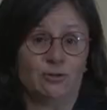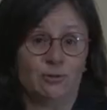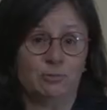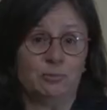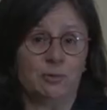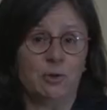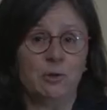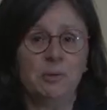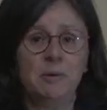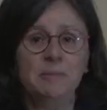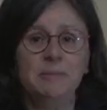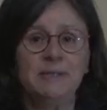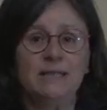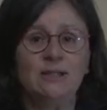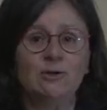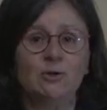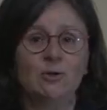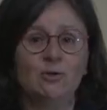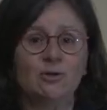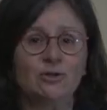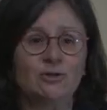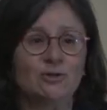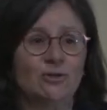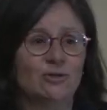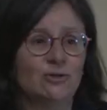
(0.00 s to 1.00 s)
You probably
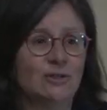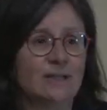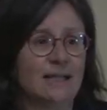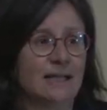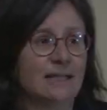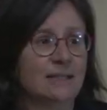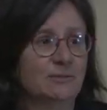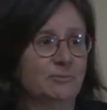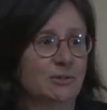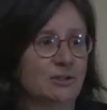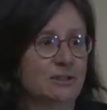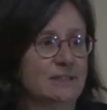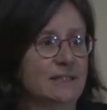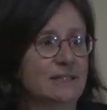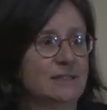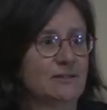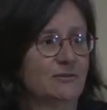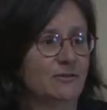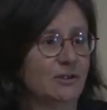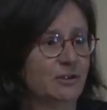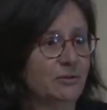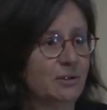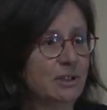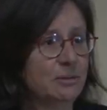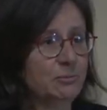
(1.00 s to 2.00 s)
all know that, but it's
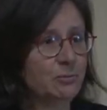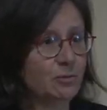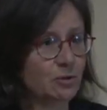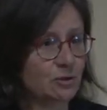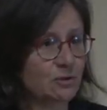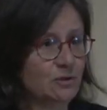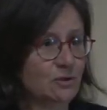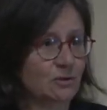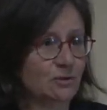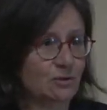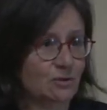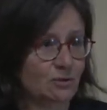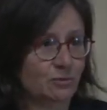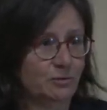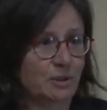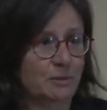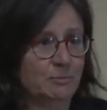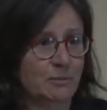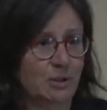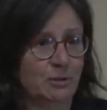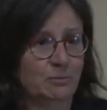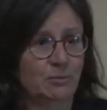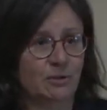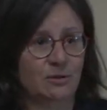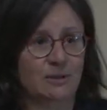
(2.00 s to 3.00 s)
very important to
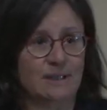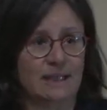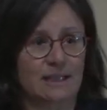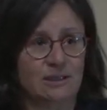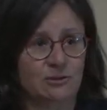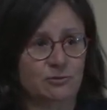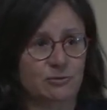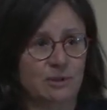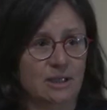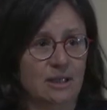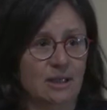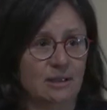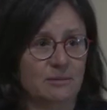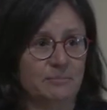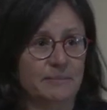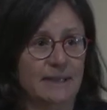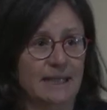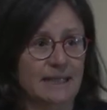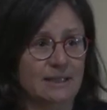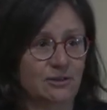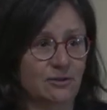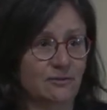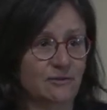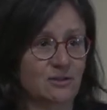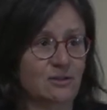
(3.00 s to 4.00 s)
remember that we are
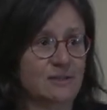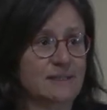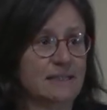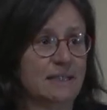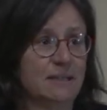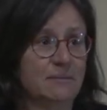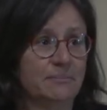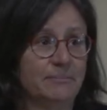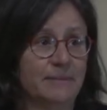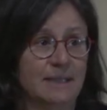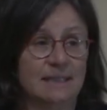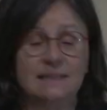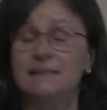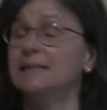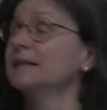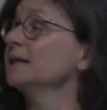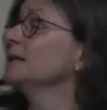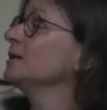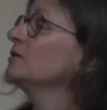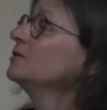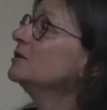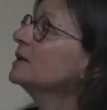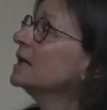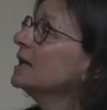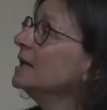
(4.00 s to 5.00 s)
made of the same
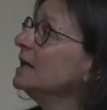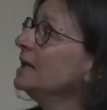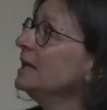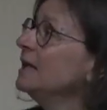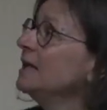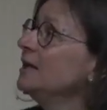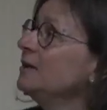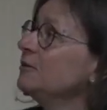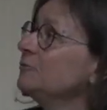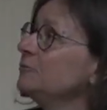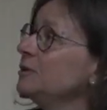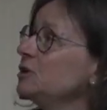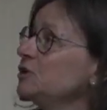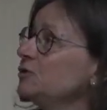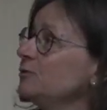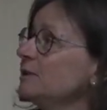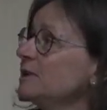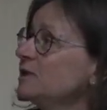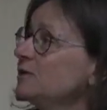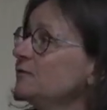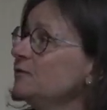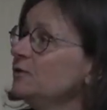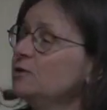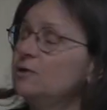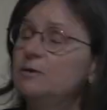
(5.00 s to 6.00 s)
material, which
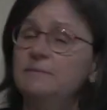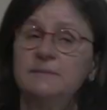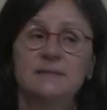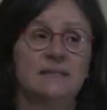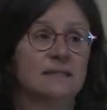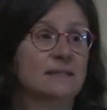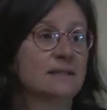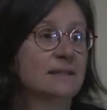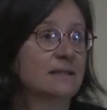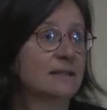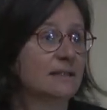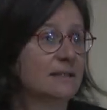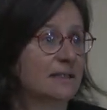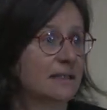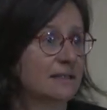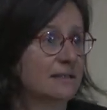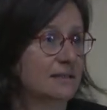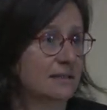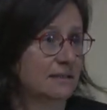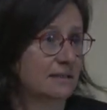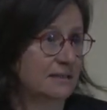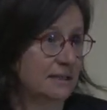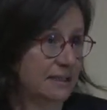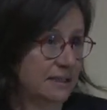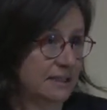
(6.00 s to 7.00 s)
was formed
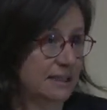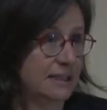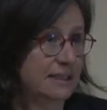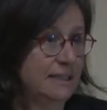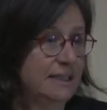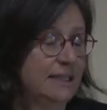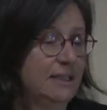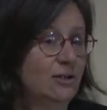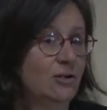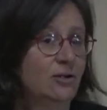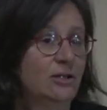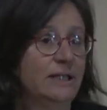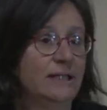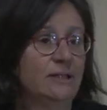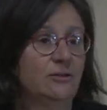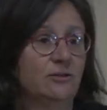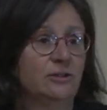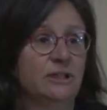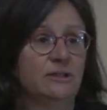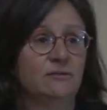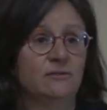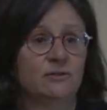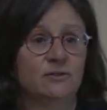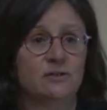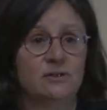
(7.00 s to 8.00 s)
in the early
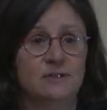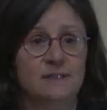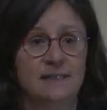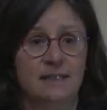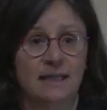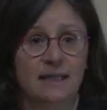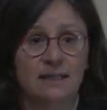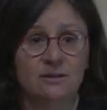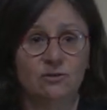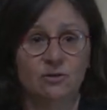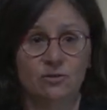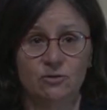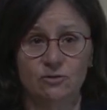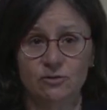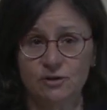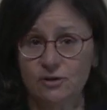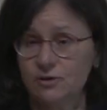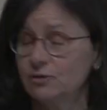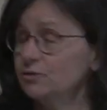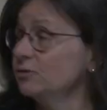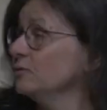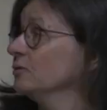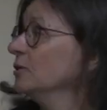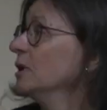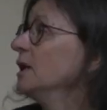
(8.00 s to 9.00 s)
universe and
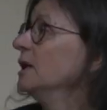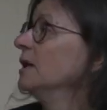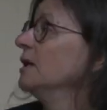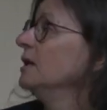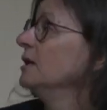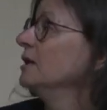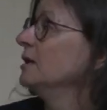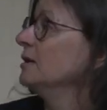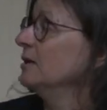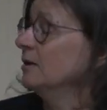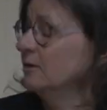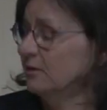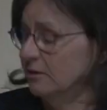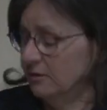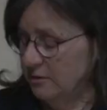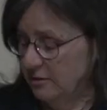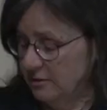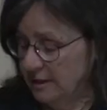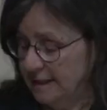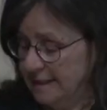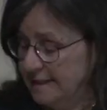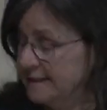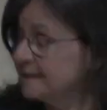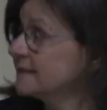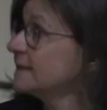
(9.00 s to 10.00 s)
also
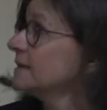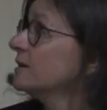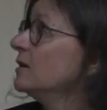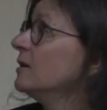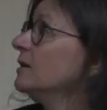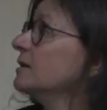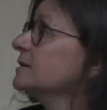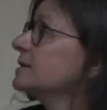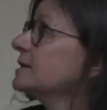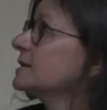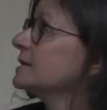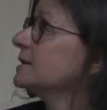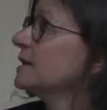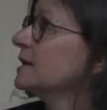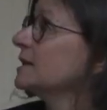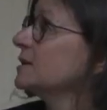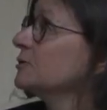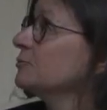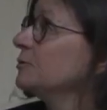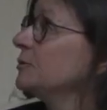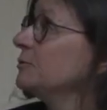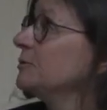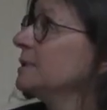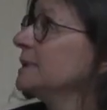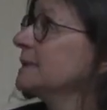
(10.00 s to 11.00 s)
uh, in stars,
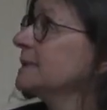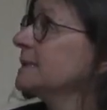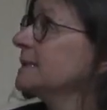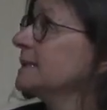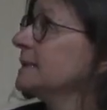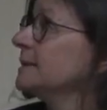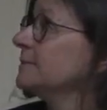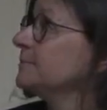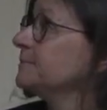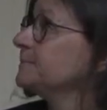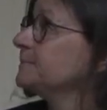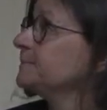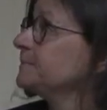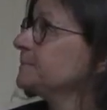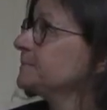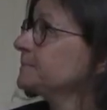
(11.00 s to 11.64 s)
as we will see.